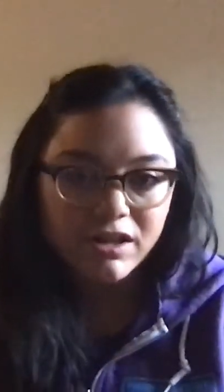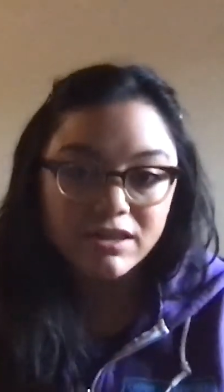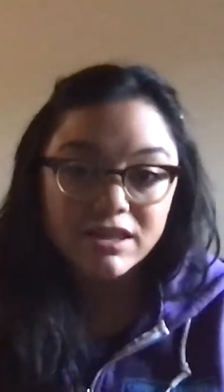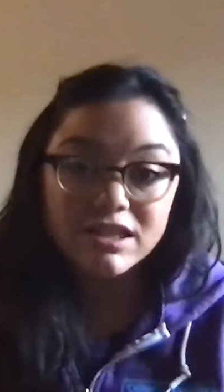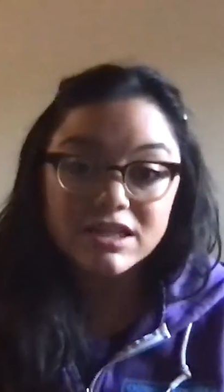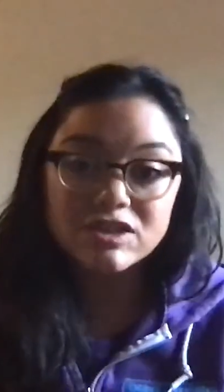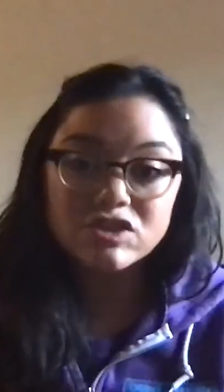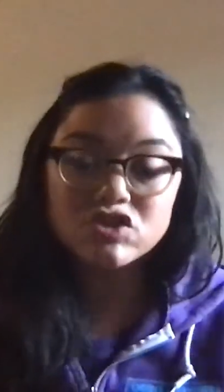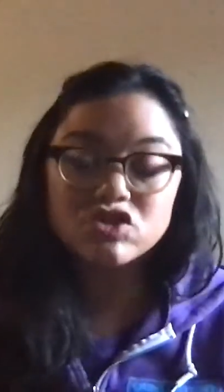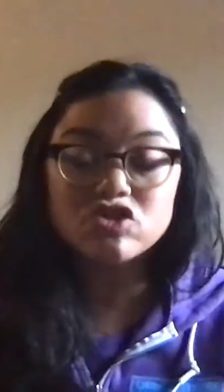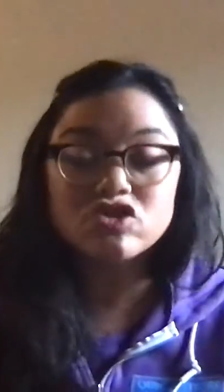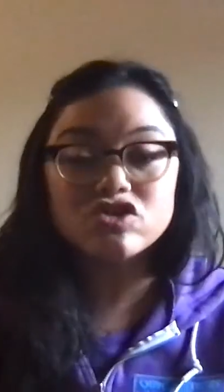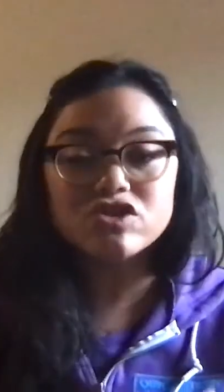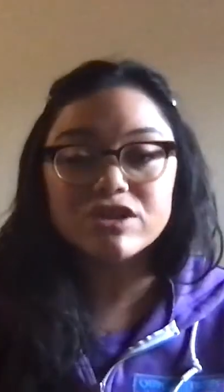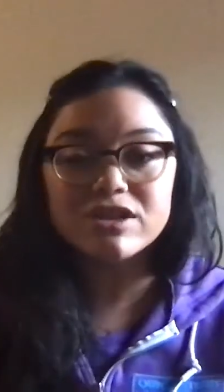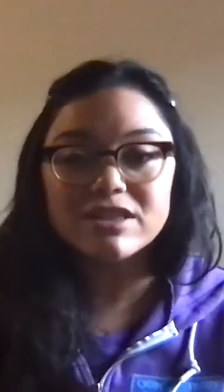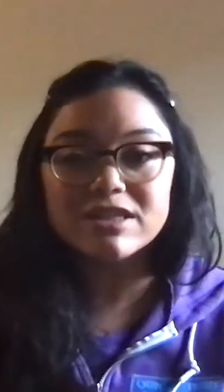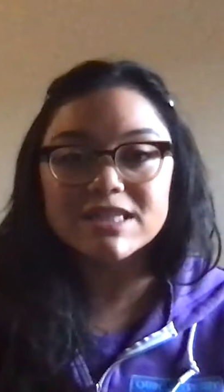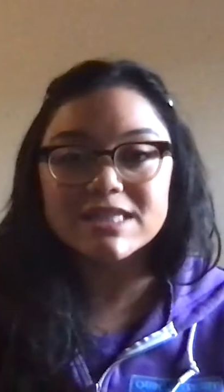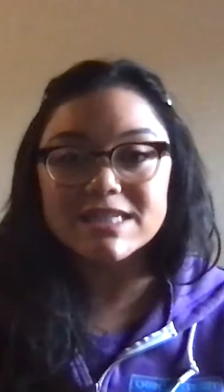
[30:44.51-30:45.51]
then it's usually
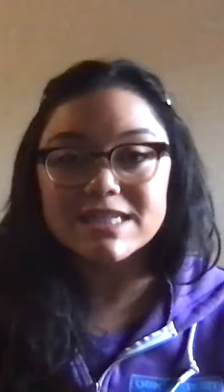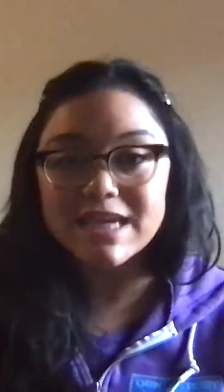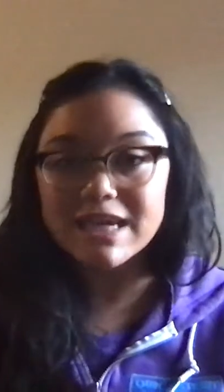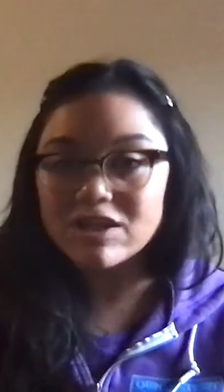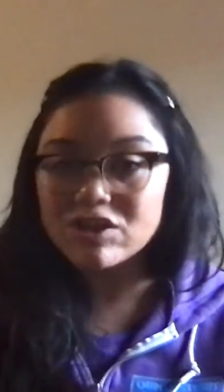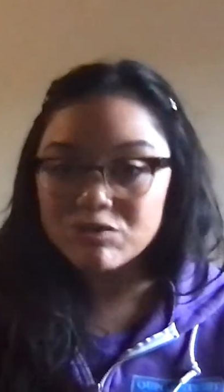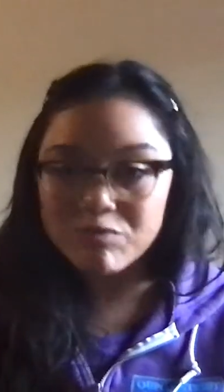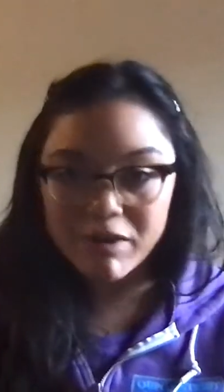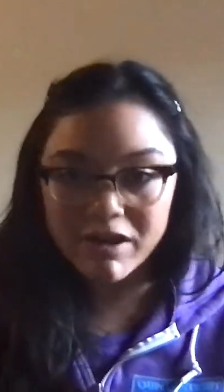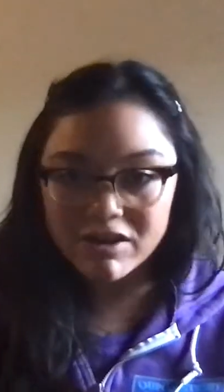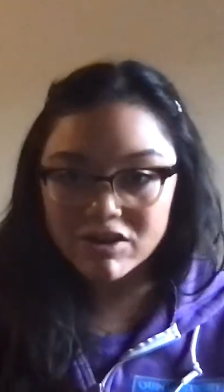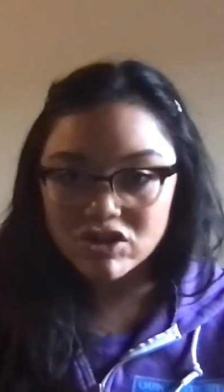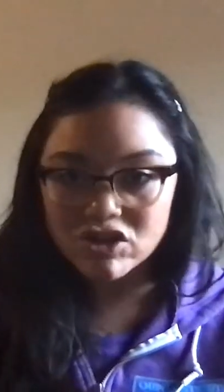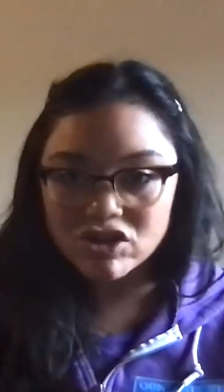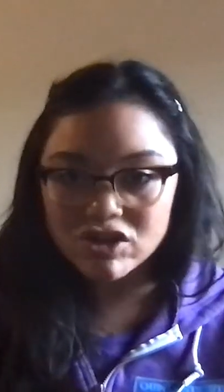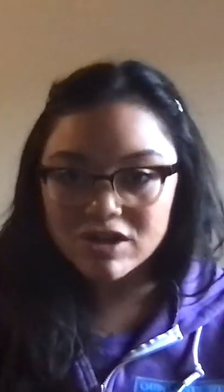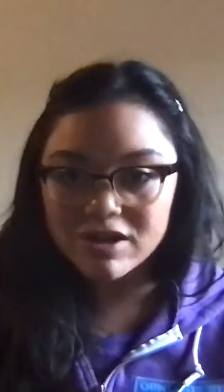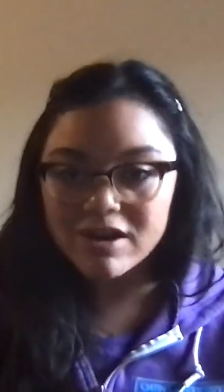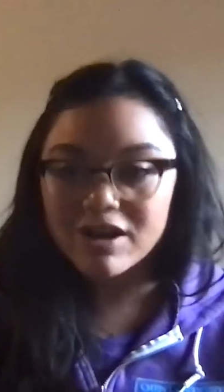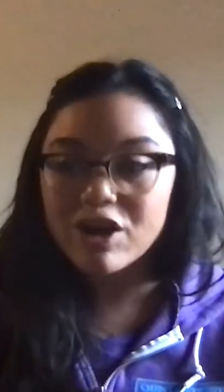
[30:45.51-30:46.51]
the stage
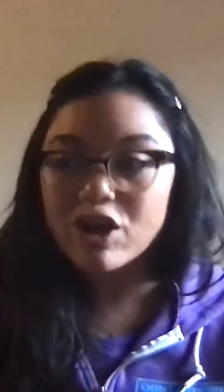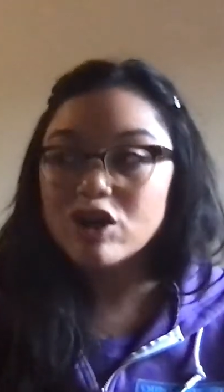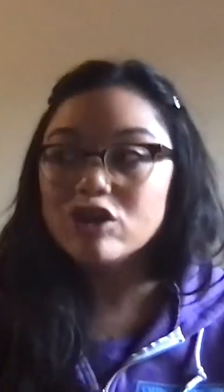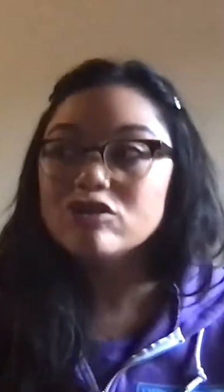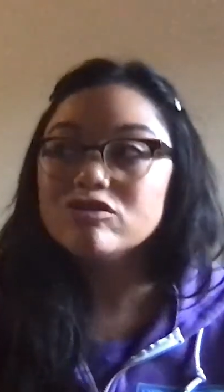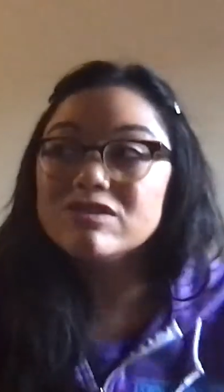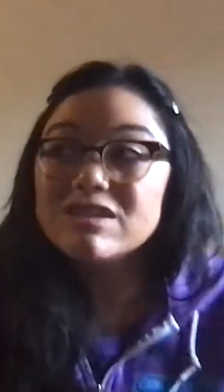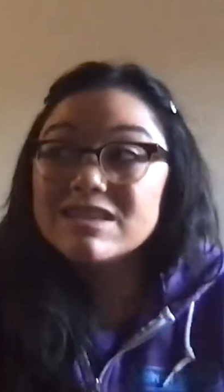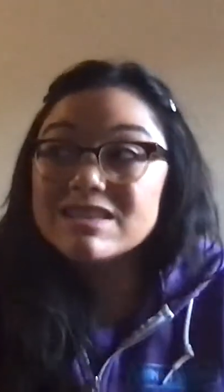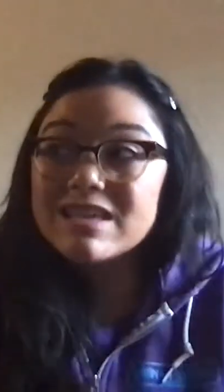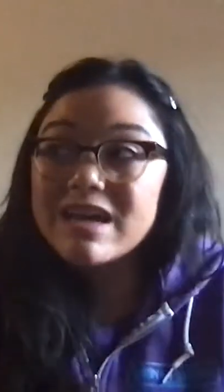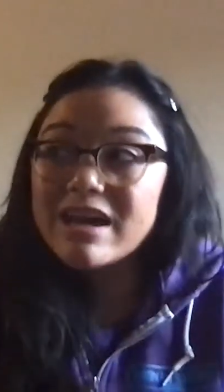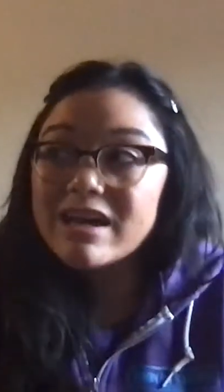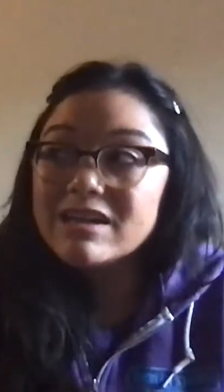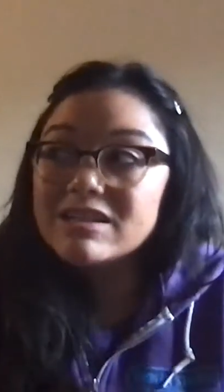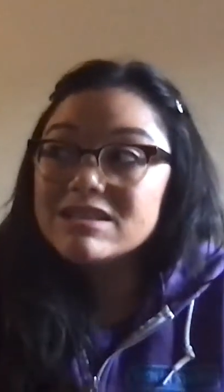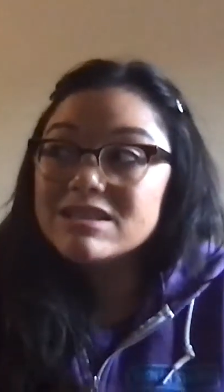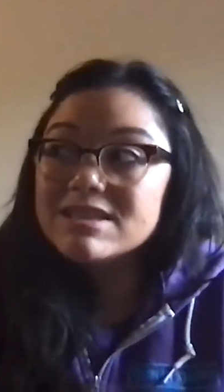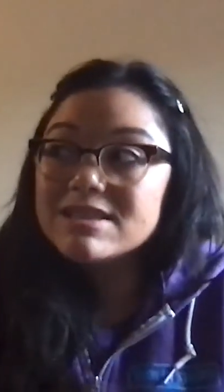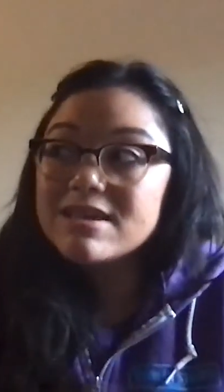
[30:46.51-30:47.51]
manager who
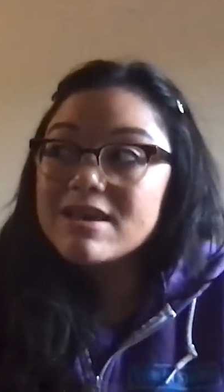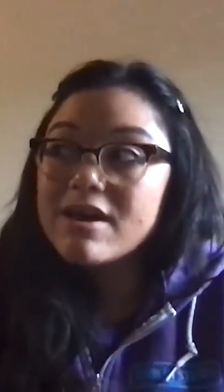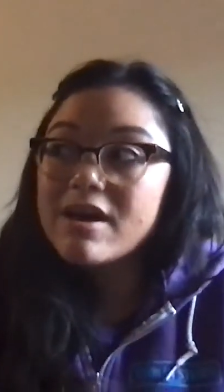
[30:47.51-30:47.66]
decides